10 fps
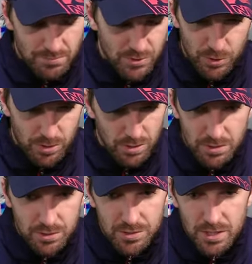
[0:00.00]
Too
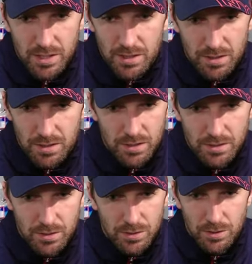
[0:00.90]
early to say.
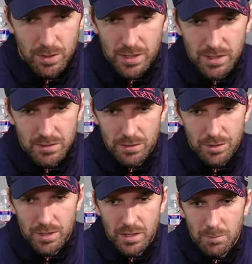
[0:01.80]
You know, I need to
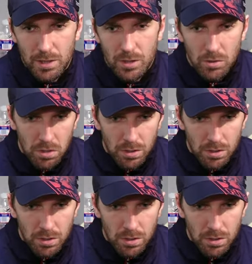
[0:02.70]
think about,